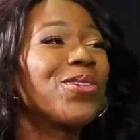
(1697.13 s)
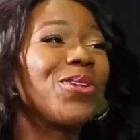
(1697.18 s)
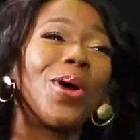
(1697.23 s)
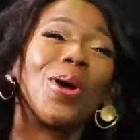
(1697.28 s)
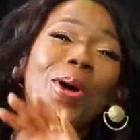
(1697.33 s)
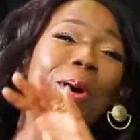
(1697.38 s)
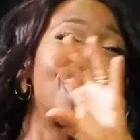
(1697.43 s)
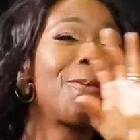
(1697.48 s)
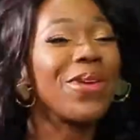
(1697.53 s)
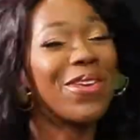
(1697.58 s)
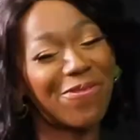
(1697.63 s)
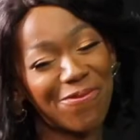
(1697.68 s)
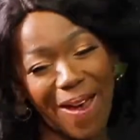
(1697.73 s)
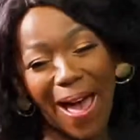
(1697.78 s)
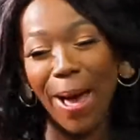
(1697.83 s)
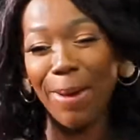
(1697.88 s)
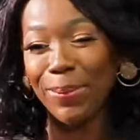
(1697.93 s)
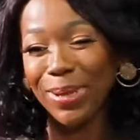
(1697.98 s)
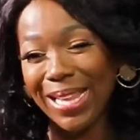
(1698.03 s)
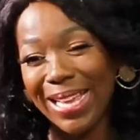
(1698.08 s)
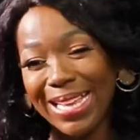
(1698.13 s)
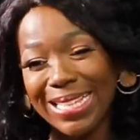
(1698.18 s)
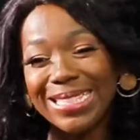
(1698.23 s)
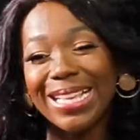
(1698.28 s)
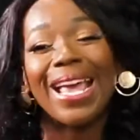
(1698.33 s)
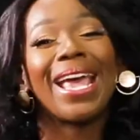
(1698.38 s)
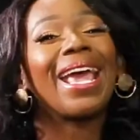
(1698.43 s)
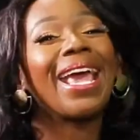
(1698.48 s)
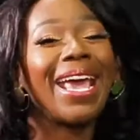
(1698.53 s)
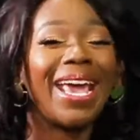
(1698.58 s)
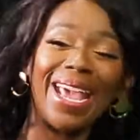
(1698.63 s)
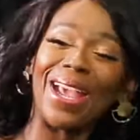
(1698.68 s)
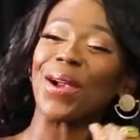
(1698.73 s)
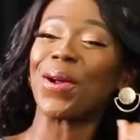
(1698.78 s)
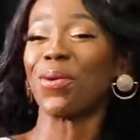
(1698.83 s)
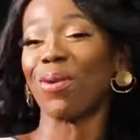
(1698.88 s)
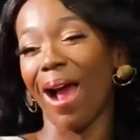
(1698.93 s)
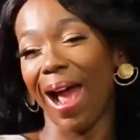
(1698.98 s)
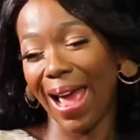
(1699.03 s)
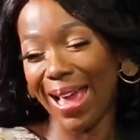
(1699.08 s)
going to be fabulous in
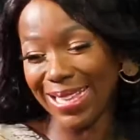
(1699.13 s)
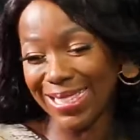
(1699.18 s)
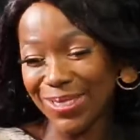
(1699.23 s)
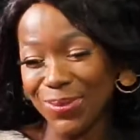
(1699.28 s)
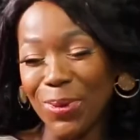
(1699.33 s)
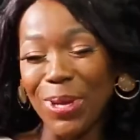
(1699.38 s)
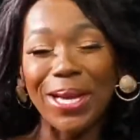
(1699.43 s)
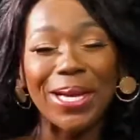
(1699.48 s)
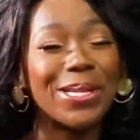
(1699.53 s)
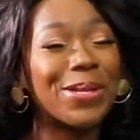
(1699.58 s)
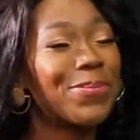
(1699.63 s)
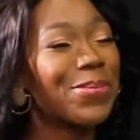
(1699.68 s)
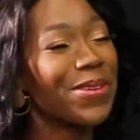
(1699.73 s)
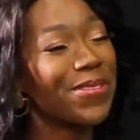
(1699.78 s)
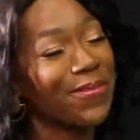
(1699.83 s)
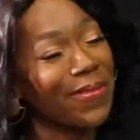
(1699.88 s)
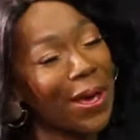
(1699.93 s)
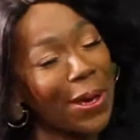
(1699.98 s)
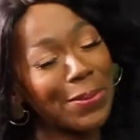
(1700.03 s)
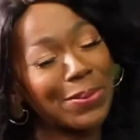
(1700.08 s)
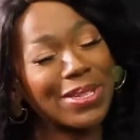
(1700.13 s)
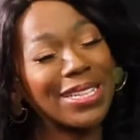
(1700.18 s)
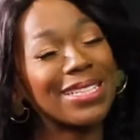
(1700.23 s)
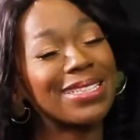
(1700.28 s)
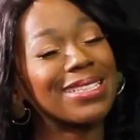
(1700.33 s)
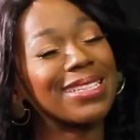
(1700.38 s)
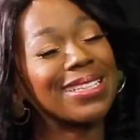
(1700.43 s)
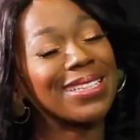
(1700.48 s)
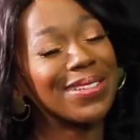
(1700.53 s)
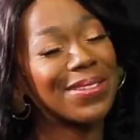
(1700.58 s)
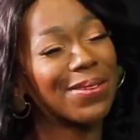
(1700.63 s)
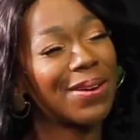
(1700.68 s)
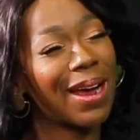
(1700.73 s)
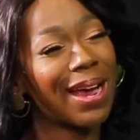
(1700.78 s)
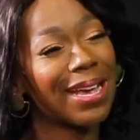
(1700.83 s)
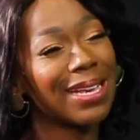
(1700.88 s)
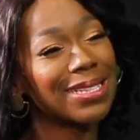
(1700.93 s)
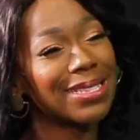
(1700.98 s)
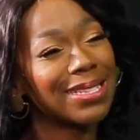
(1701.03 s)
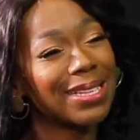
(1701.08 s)
Christ. We're going to be fabulous in
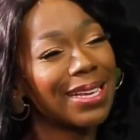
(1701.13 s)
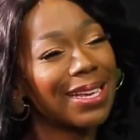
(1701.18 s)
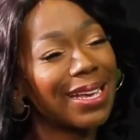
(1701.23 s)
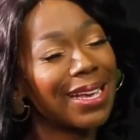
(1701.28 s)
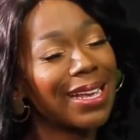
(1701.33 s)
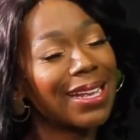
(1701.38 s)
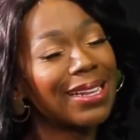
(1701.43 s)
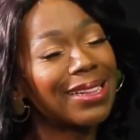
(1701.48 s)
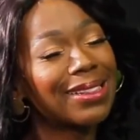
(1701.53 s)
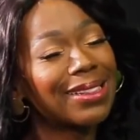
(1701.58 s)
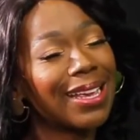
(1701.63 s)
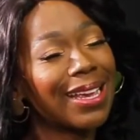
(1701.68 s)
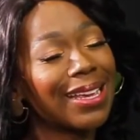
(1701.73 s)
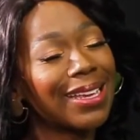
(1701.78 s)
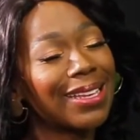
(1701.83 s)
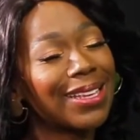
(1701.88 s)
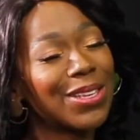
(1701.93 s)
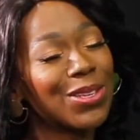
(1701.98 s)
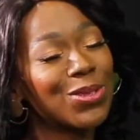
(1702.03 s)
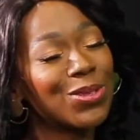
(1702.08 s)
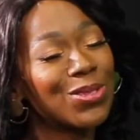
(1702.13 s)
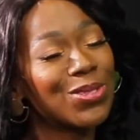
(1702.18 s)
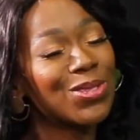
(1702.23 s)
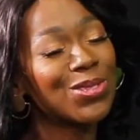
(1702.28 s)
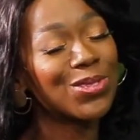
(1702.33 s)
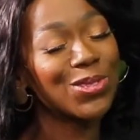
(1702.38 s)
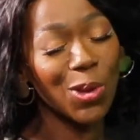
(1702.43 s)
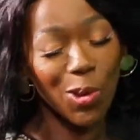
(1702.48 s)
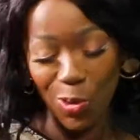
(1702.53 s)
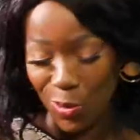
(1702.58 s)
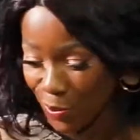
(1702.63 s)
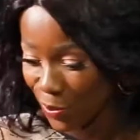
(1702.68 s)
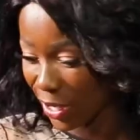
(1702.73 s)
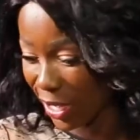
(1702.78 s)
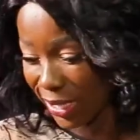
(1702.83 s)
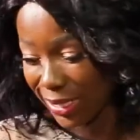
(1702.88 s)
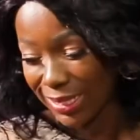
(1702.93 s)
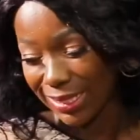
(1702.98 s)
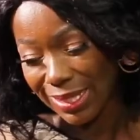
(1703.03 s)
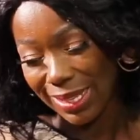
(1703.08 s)
Christ. Thank you so
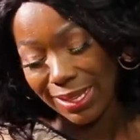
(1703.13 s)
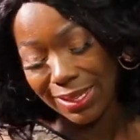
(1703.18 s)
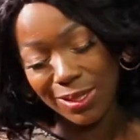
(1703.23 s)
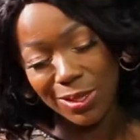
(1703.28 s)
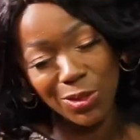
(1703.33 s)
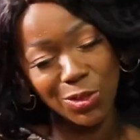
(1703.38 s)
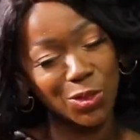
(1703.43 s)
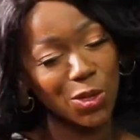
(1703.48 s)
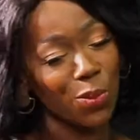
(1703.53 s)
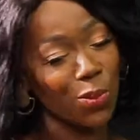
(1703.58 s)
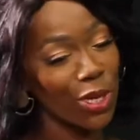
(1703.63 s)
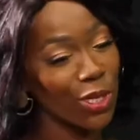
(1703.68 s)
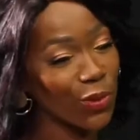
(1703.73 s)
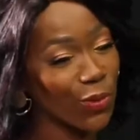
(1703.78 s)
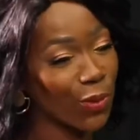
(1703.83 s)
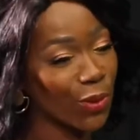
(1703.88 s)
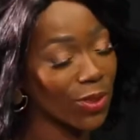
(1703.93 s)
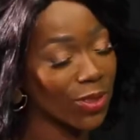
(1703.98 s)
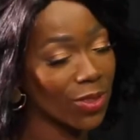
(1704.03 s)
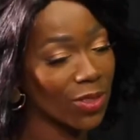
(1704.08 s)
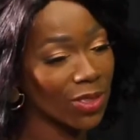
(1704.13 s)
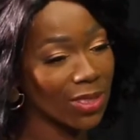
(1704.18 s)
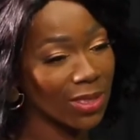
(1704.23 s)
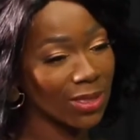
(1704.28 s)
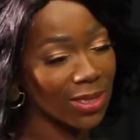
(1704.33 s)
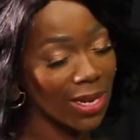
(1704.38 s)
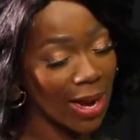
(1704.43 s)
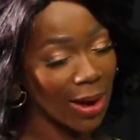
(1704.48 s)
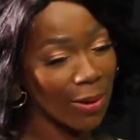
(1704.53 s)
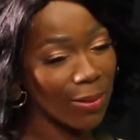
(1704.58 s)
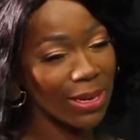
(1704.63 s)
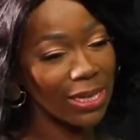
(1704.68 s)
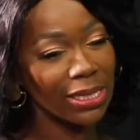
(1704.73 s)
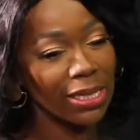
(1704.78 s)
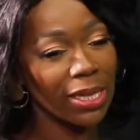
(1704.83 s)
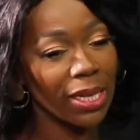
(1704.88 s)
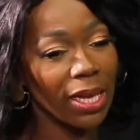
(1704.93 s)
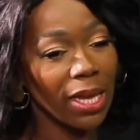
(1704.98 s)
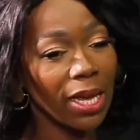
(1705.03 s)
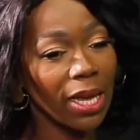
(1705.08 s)
much. Thank you so much for
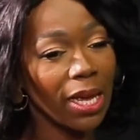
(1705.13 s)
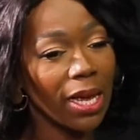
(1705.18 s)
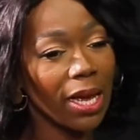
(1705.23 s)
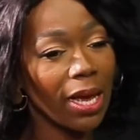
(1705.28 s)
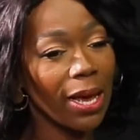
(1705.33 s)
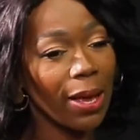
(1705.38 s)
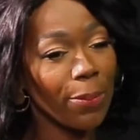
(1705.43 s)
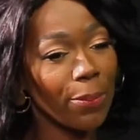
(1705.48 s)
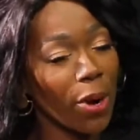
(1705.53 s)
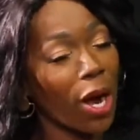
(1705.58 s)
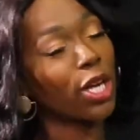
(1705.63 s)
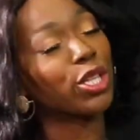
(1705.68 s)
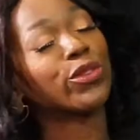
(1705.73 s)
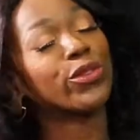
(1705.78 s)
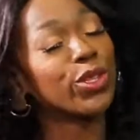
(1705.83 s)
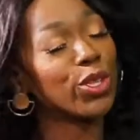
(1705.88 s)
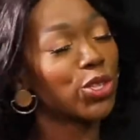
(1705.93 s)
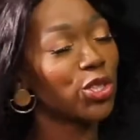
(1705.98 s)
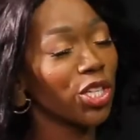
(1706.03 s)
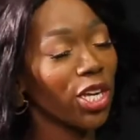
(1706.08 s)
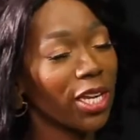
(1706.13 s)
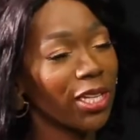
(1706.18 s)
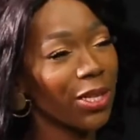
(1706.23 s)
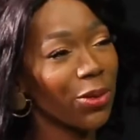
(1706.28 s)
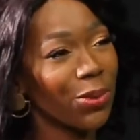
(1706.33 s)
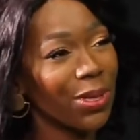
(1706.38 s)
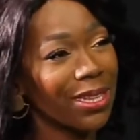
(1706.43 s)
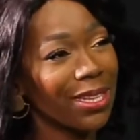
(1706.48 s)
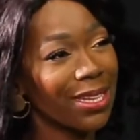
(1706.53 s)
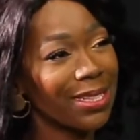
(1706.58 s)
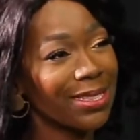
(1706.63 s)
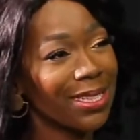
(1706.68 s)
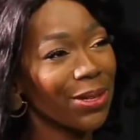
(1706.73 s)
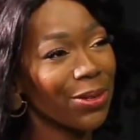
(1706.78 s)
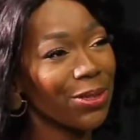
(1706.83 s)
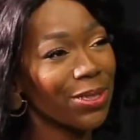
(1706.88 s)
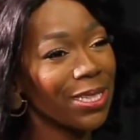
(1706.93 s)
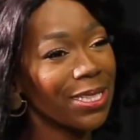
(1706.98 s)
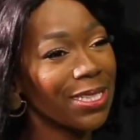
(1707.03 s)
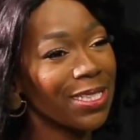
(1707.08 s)
sharing part of your journey with us here
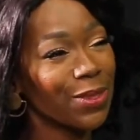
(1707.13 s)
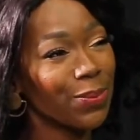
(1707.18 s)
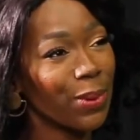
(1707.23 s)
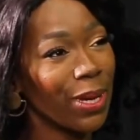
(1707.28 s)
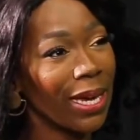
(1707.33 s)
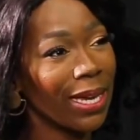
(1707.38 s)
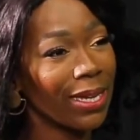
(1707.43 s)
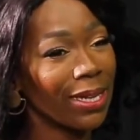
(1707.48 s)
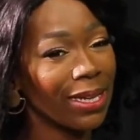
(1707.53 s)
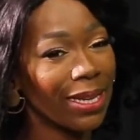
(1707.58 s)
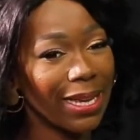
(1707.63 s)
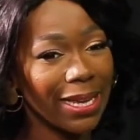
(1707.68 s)
on Inspire.